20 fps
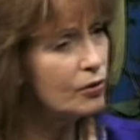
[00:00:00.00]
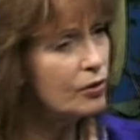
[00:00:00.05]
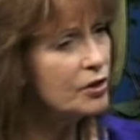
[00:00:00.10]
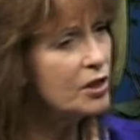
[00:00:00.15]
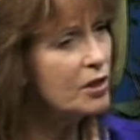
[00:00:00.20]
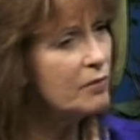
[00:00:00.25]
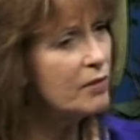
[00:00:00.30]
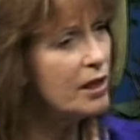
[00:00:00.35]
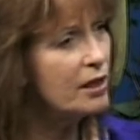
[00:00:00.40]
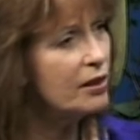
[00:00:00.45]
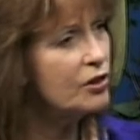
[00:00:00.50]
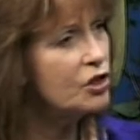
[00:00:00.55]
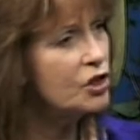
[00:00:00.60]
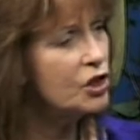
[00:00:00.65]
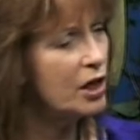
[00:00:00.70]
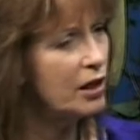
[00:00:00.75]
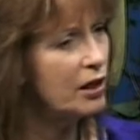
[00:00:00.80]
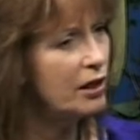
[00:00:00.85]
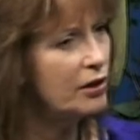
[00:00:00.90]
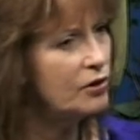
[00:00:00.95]
to make a
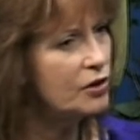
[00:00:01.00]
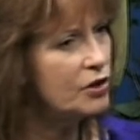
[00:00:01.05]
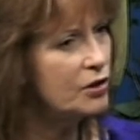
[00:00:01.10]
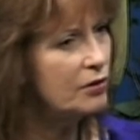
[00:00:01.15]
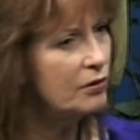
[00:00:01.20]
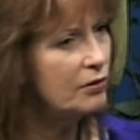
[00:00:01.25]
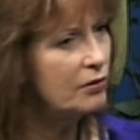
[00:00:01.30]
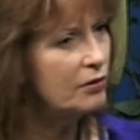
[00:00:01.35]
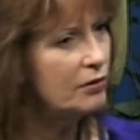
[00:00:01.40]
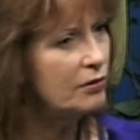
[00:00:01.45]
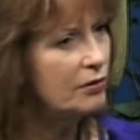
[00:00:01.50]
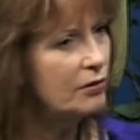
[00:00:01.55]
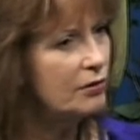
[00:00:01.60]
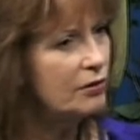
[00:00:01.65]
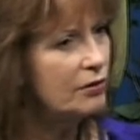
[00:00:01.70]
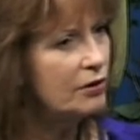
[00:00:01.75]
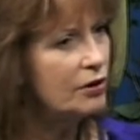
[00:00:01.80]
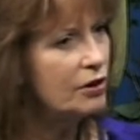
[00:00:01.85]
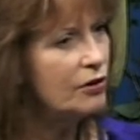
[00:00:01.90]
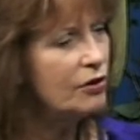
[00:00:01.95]
change,
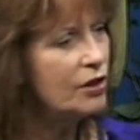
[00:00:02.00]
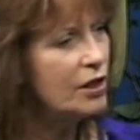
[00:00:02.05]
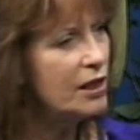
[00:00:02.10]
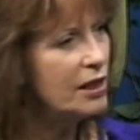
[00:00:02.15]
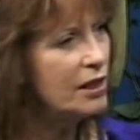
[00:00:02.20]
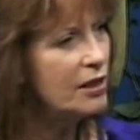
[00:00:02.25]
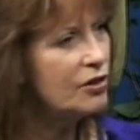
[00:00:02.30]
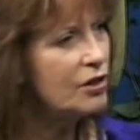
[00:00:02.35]
you need